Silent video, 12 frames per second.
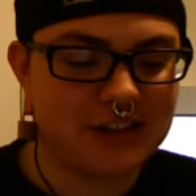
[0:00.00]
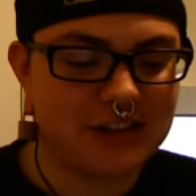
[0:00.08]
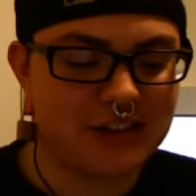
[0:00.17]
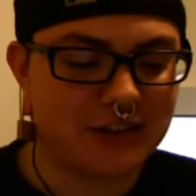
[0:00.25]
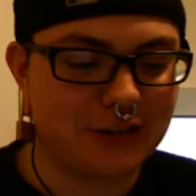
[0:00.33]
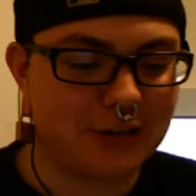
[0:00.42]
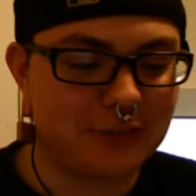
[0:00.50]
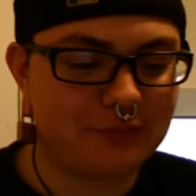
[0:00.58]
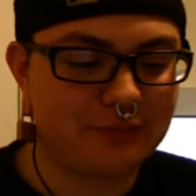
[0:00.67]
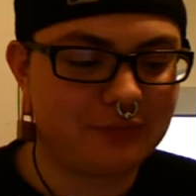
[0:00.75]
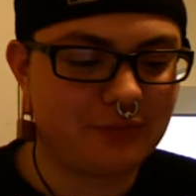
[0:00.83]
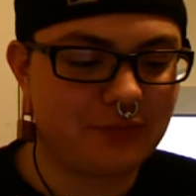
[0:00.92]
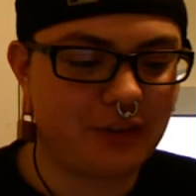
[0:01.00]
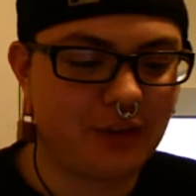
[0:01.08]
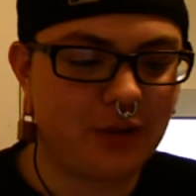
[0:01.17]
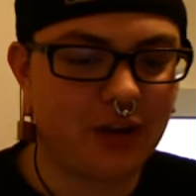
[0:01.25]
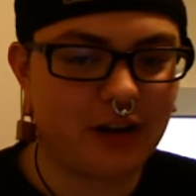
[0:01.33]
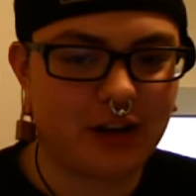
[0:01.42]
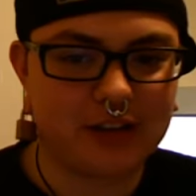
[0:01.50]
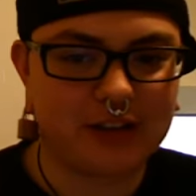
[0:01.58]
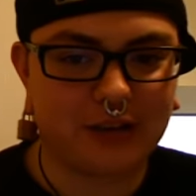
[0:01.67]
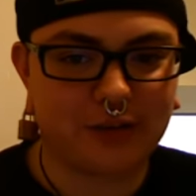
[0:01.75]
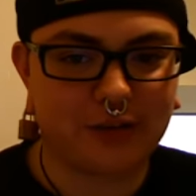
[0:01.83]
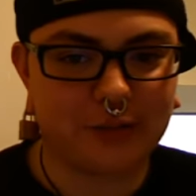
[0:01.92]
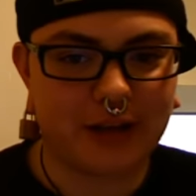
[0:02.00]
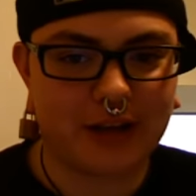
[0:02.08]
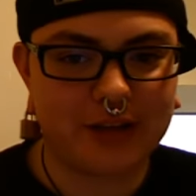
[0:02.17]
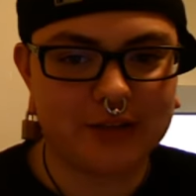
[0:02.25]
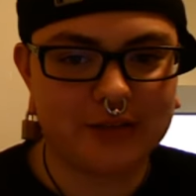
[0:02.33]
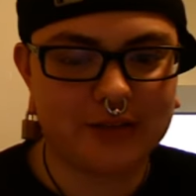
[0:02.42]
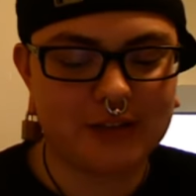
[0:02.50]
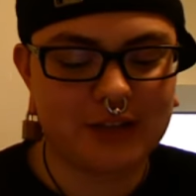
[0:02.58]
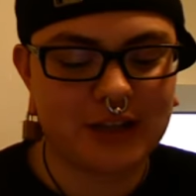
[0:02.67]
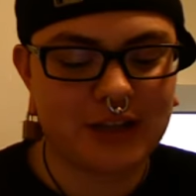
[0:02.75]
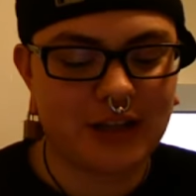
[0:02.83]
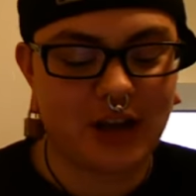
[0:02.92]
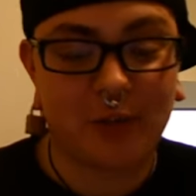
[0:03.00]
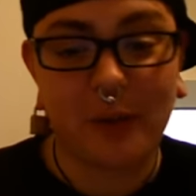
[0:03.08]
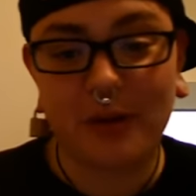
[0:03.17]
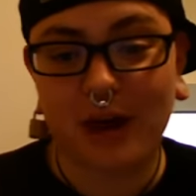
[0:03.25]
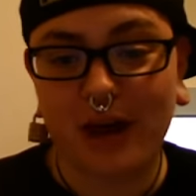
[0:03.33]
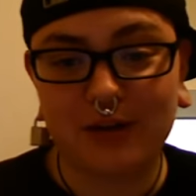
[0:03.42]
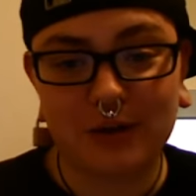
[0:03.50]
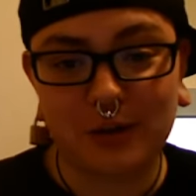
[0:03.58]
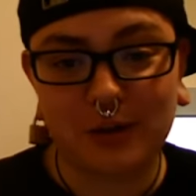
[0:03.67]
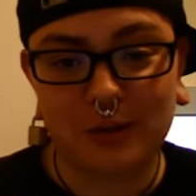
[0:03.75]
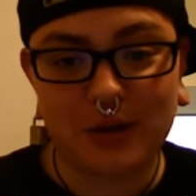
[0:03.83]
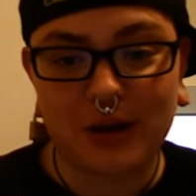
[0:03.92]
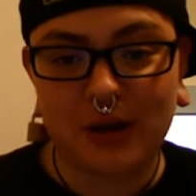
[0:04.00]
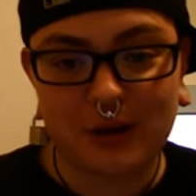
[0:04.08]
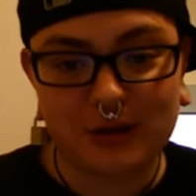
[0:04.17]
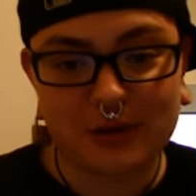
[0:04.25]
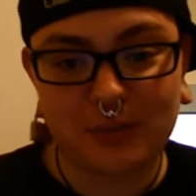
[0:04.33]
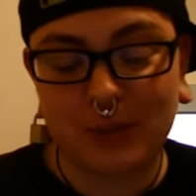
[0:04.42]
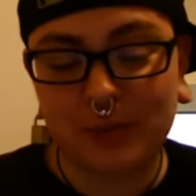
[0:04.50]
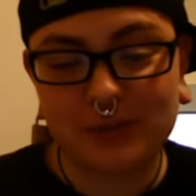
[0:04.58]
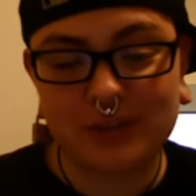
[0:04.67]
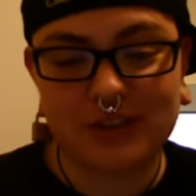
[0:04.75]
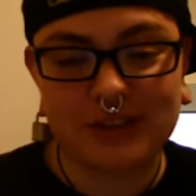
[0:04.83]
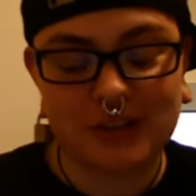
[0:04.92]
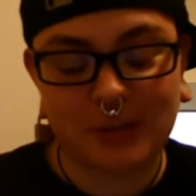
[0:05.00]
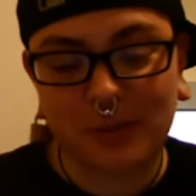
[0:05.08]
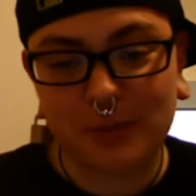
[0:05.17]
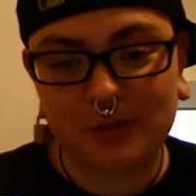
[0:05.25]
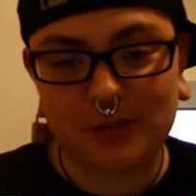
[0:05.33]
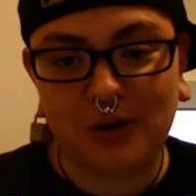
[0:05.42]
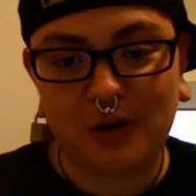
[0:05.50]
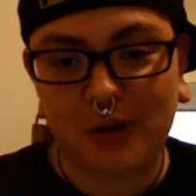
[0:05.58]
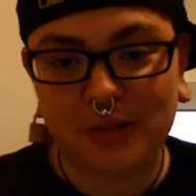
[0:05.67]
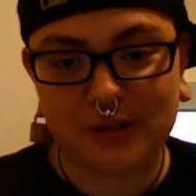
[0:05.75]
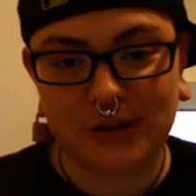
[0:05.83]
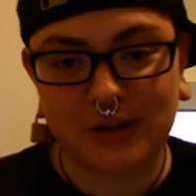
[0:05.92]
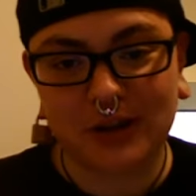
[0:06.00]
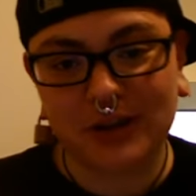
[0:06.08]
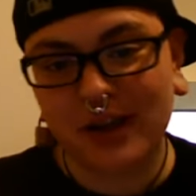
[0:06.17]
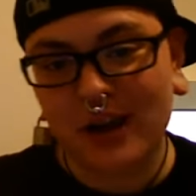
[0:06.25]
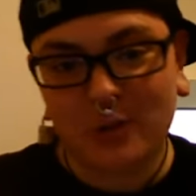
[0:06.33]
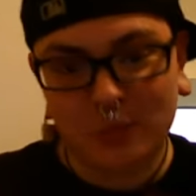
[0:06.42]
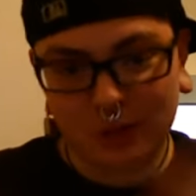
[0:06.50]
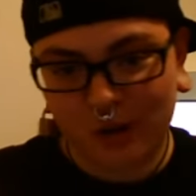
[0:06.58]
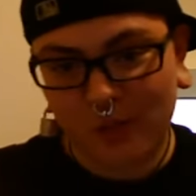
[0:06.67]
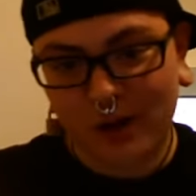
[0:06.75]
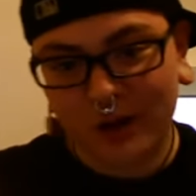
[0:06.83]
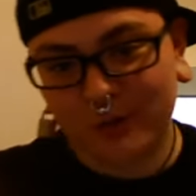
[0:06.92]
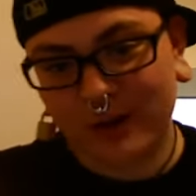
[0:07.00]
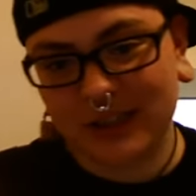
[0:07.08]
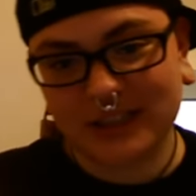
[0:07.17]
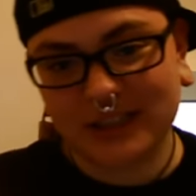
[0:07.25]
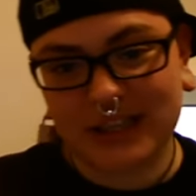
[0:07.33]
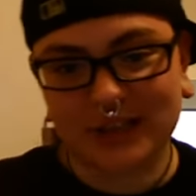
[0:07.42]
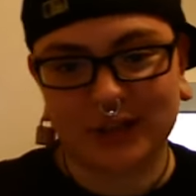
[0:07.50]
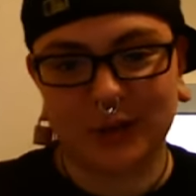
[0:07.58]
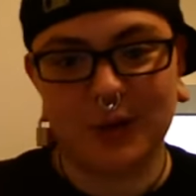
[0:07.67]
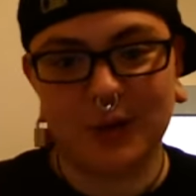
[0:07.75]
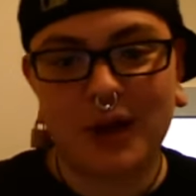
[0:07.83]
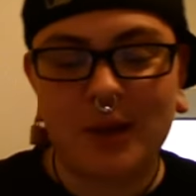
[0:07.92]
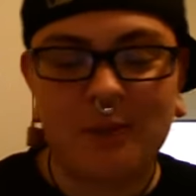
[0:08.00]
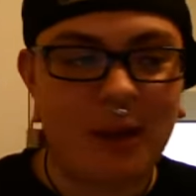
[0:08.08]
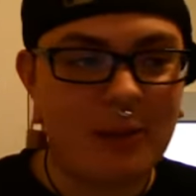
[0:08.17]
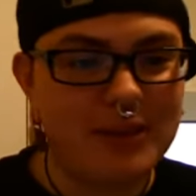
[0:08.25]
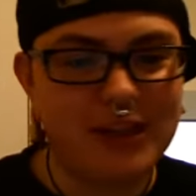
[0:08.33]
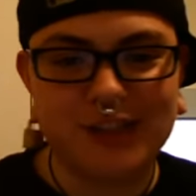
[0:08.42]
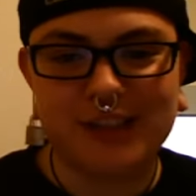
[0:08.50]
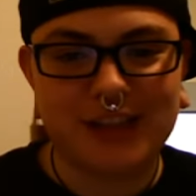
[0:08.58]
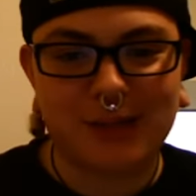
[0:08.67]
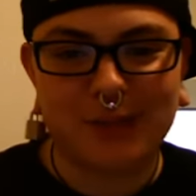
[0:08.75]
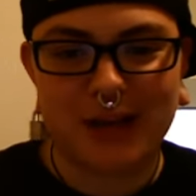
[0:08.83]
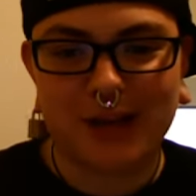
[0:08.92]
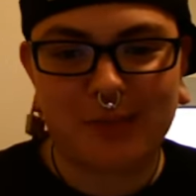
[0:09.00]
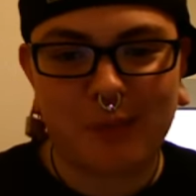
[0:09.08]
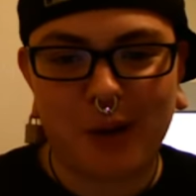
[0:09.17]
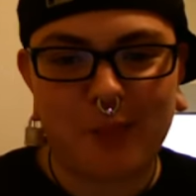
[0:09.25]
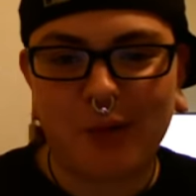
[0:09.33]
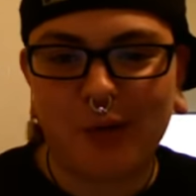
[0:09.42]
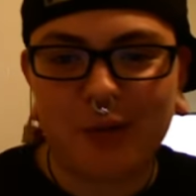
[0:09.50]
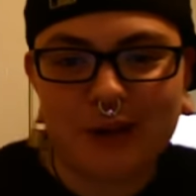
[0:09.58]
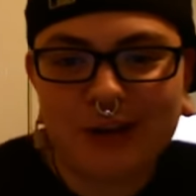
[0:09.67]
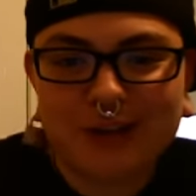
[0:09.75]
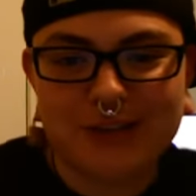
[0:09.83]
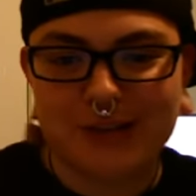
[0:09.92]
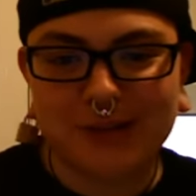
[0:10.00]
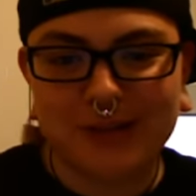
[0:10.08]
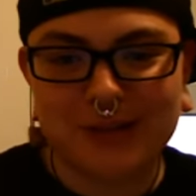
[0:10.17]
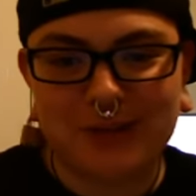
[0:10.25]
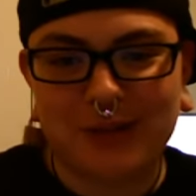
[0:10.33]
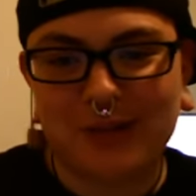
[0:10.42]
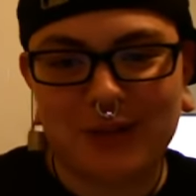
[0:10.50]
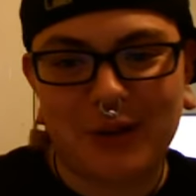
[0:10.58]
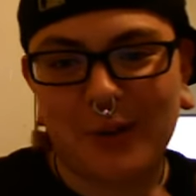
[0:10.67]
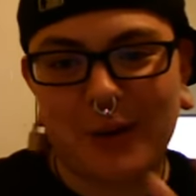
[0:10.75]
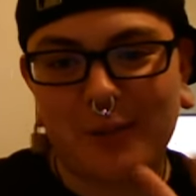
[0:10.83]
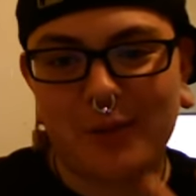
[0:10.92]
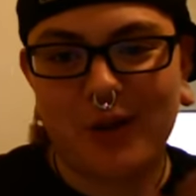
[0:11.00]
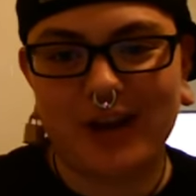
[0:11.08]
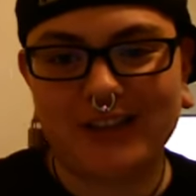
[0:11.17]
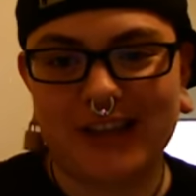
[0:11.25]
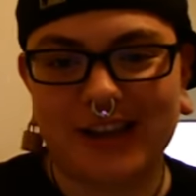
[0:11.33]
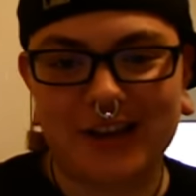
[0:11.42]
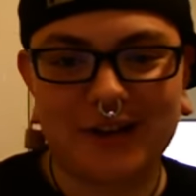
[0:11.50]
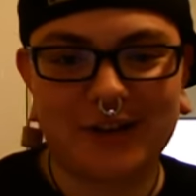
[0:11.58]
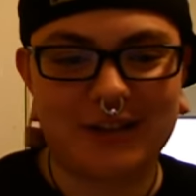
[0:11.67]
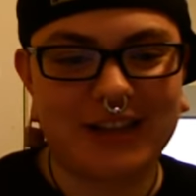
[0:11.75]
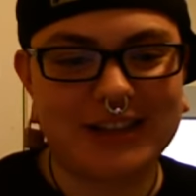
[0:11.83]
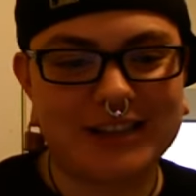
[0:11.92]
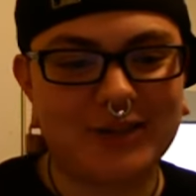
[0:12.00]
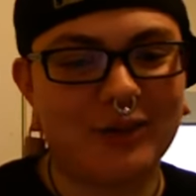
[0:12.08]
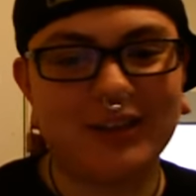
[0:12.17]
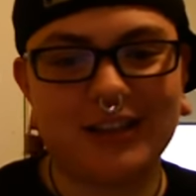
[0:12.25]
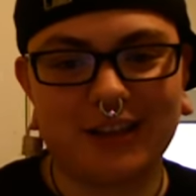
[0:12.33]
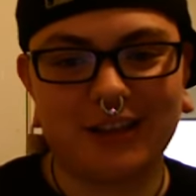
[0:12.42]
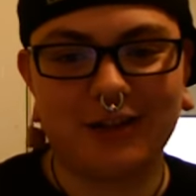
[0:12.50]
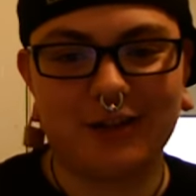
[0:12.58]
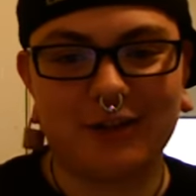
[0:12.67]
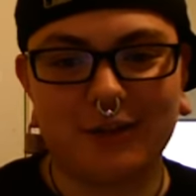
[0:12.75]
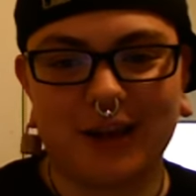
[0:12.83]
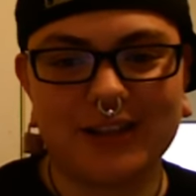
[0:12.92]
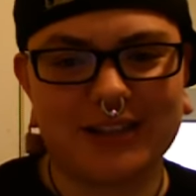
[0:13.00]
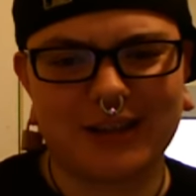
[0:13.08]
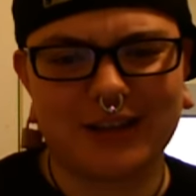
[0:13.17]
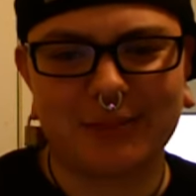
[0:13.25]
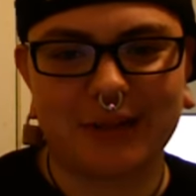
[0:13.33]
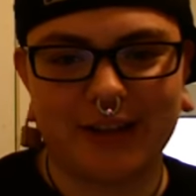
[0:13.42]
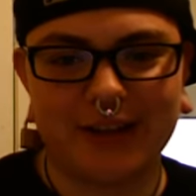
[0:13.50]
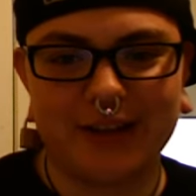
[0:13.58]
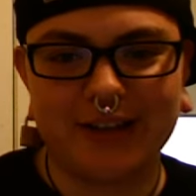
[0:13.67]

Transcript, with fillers: So you can kind of tell from that. Or maybe I don't know people some people still call me sir when I'm walking around like that. So maybe they just think I'm like part Puerto Rican or something, even though I'm white as hell. That's the only thing you can I guess I could be.